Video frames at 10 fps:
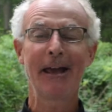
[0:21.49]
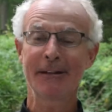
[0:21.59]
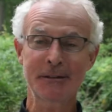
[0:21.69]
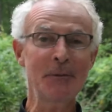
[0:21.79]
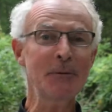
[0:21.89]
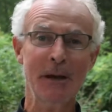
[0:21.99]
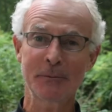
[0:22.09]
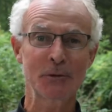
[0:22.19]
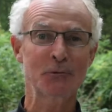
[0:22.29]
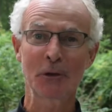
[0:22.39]
Sometimes
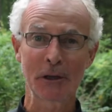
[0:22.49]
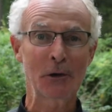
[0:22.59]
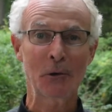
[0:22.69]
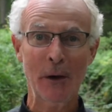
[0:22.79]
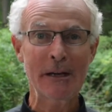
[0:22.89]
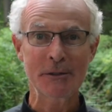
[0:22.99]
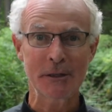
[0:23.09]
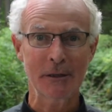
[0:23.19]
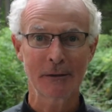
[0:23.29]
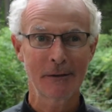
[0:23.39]
it's really
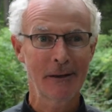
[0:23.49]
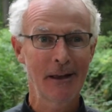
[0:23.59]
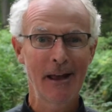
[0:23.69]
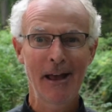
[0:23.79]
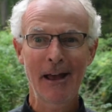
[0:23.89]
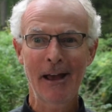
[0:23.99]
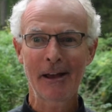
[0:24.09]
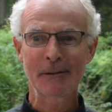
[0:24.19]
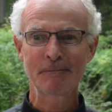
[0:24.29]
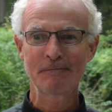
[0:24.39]
crazy.
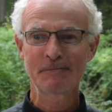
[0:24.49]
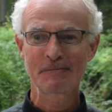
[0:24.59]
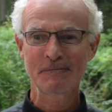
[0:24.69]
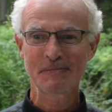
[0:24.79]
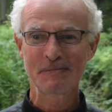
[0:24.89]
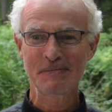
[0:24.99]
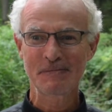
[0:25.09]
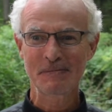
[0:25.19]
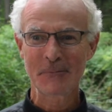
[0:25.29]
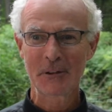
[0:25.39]

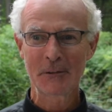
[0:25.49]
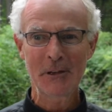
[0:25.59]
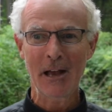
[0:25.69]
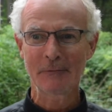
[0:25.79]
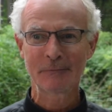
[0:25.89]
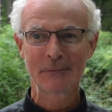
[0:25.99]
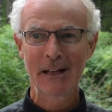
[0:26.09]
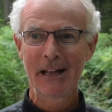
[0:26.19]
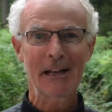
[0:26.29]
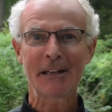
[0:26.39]
Yeah.
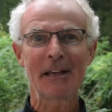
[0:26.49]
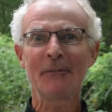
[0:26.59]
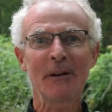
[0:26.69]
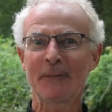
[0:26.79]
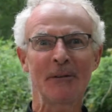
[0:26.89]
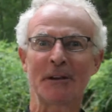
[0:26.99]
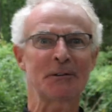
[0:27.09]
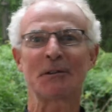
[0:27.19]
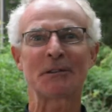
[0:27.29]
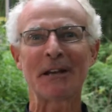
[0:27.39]
Like, even if he has
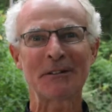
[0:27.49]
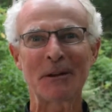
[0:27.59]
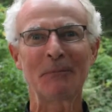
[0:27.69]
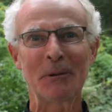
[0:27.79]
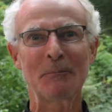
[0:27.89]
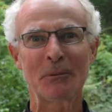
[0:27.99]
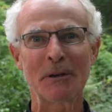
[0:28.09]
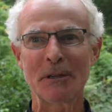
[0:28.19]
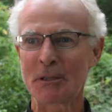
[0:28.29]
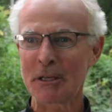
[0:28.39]
to say something
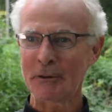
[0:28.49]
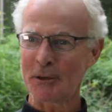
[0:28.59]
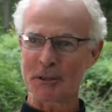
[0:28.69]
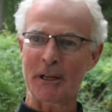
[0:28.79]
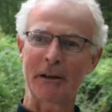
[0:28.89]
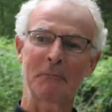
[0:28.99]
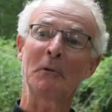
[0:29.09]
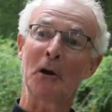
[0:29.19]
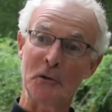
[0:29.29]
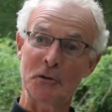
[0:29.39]
pretty serious, like,
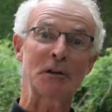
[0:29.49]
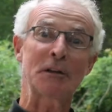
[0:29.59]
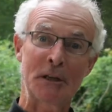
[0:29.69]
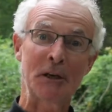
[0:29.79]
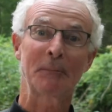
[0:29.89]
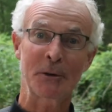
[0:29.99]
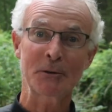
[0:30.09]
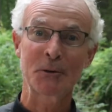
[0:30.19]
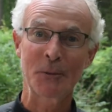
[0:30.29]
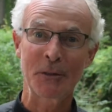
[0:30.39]
you just hit a
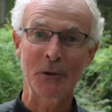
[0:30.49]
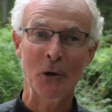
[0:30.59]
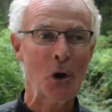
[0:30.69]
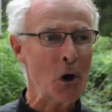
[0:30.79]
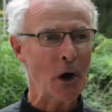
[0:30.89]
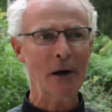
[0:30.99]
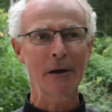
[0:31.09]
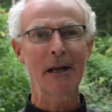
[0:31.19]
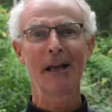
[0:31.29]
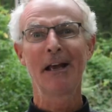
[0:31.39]
person with your car,
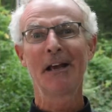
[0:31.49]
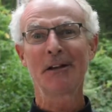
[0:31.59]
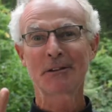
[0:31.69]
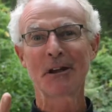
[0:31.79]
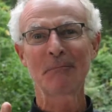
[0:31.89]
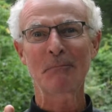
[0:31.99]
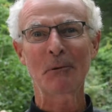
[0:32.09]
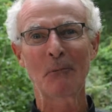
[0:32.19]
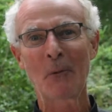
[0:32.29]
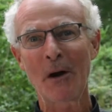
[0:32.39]
his number
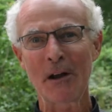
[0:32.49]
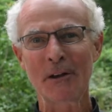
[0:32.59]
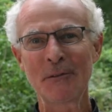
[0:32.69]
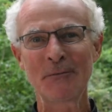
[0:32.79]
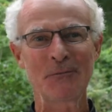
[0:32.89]
one,